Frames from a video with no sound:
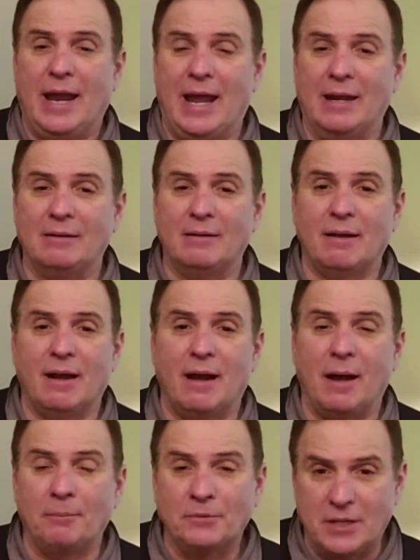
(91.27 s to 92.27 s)
And
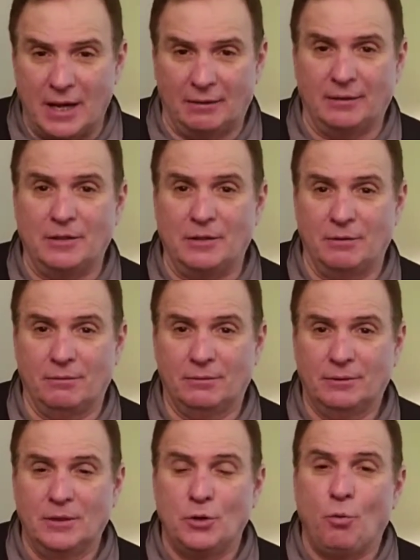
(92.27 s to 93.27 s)
I'm telling you,
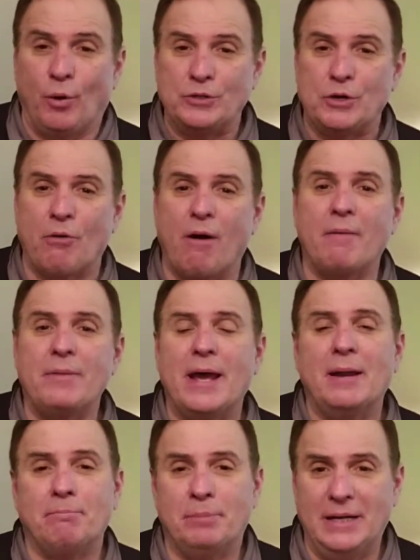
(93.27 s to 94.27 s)
when you're on
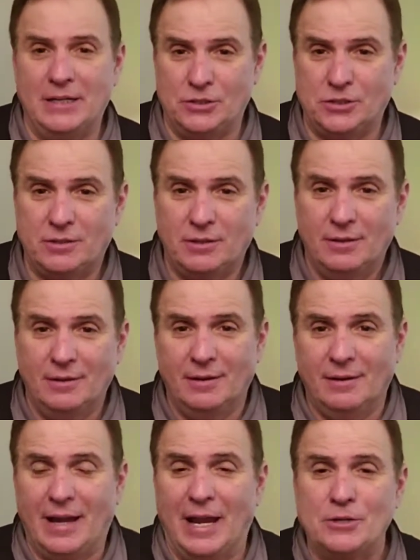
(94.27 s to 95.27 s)
that beach
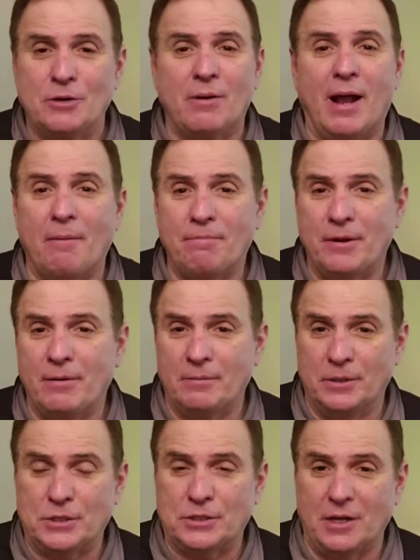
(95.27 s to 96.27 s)
and you're out there
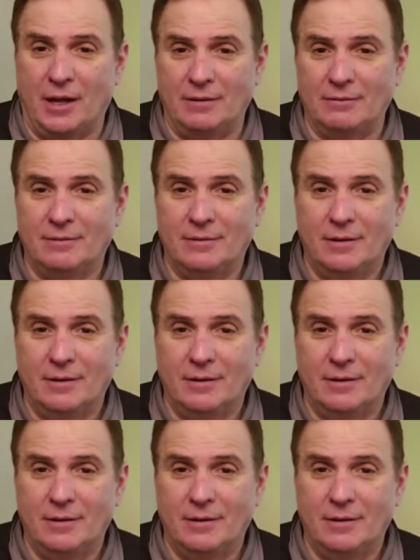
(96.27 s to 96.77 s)
in the sun